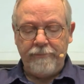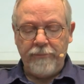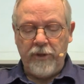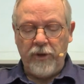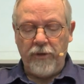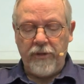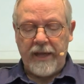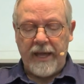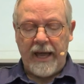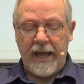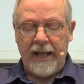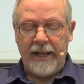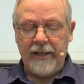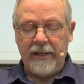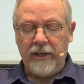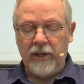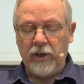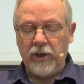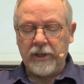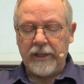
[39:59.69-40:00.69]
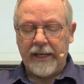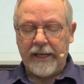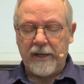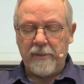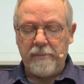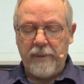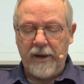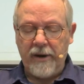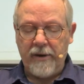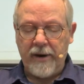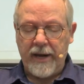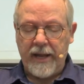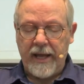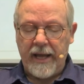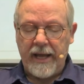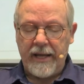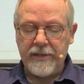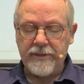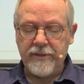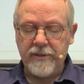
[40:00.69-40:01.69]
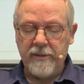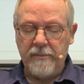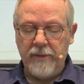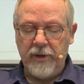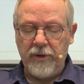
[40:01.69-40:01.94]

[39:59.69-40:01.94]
Though the island looked like a paradise, the